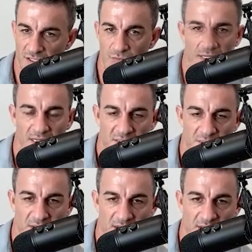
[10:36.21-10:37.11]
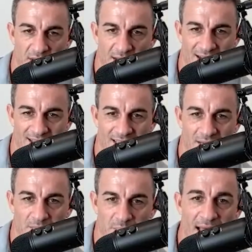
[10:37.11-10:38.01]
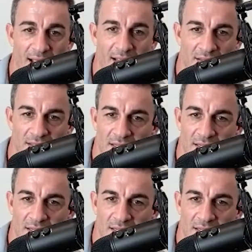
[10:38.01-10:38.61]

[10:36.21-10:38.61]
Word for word: to EXP, and I get it back